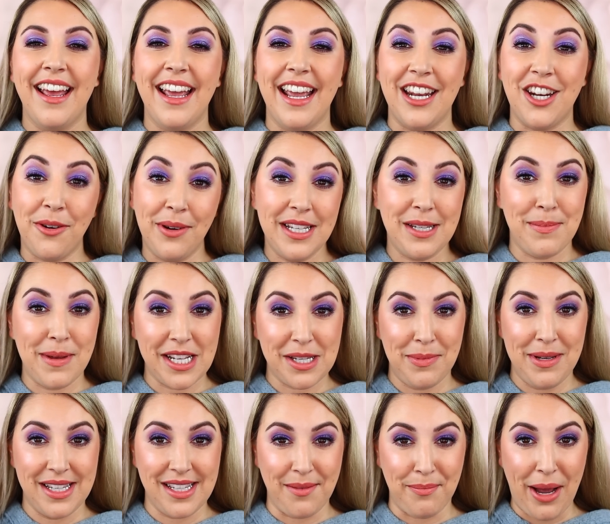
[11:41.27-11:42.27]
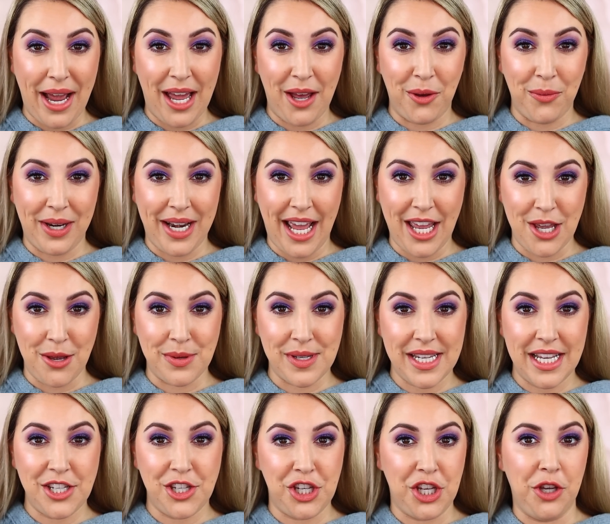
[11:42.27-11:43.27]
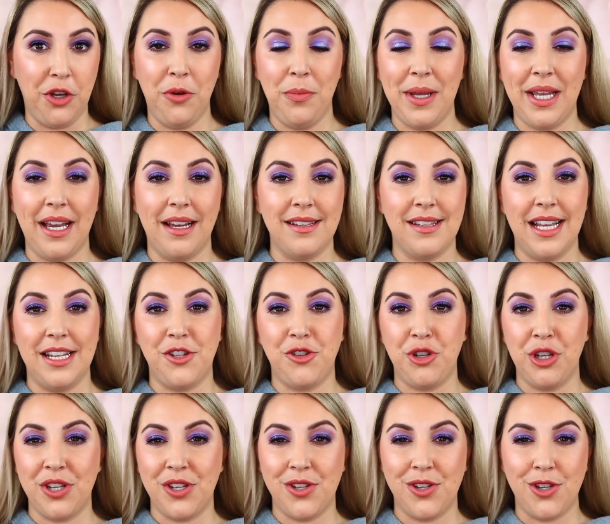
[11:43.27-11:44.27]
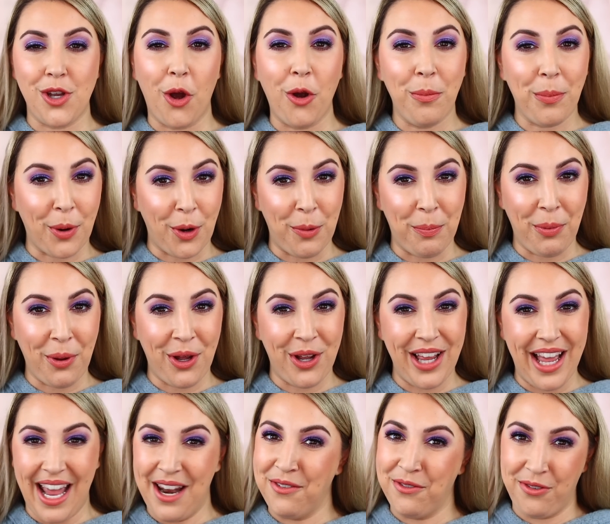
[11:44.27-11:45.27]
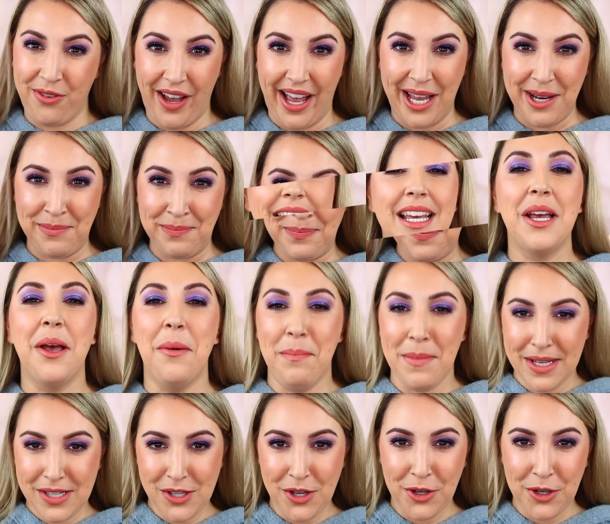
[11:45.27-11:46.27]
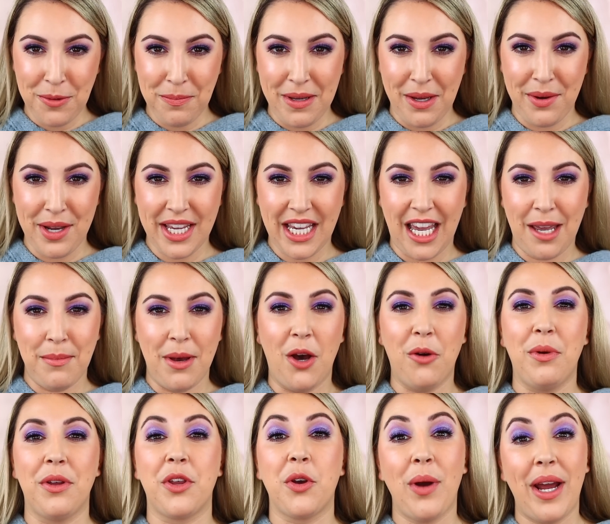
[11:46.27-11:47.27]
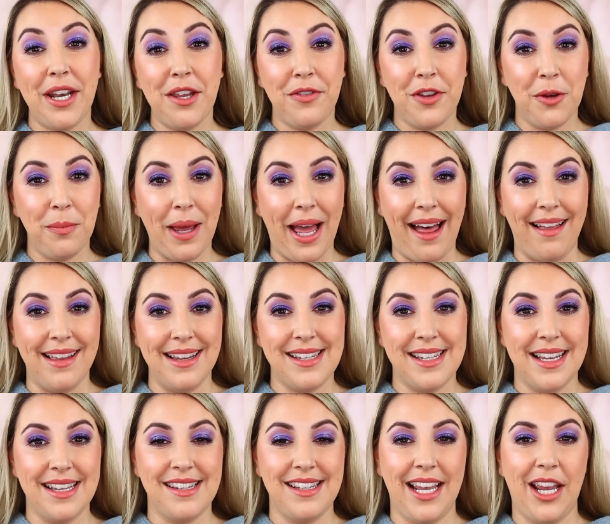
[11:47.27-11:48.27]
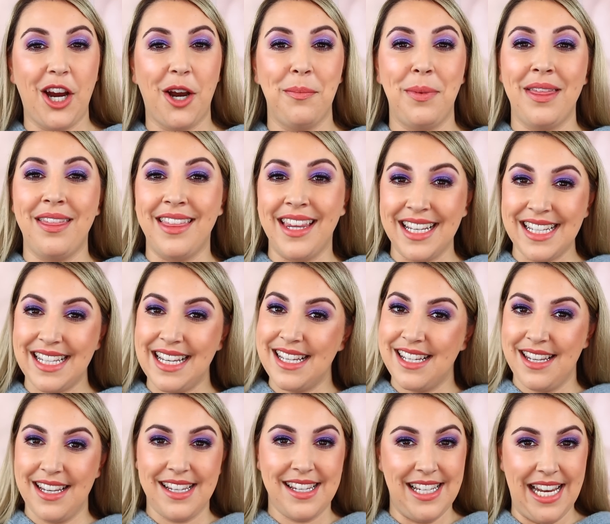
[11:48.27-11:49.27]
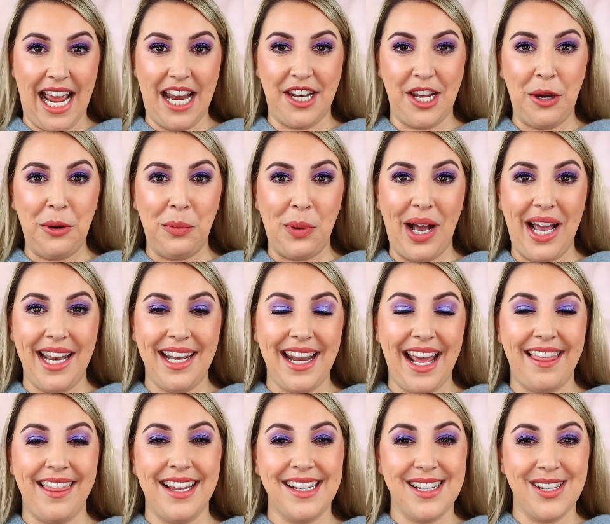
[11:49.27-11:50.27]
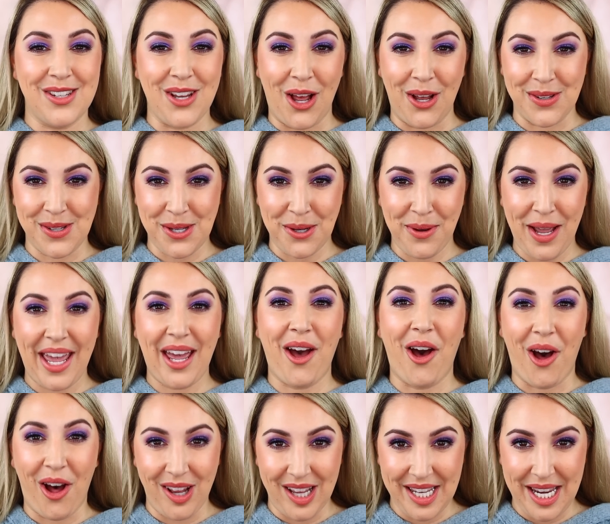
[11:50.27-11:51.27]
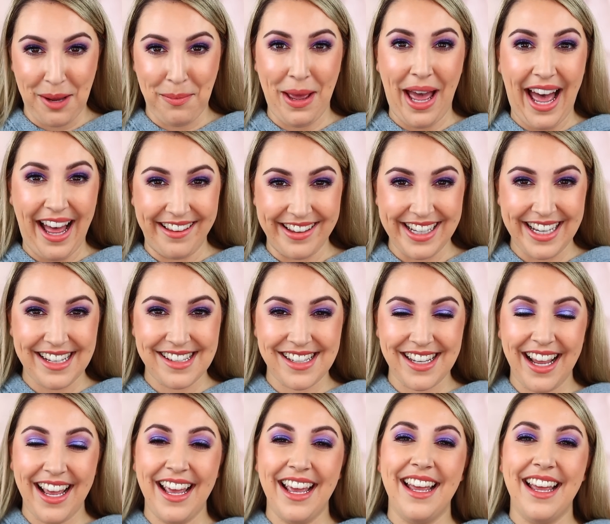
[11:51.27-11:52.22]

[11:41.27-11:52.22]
It always makes me smile when I use it too because it's just so purple and fun. Miss Huda Beauty came out with quite a few palettes this year, but this is the standout one, and this is also a holiday palette.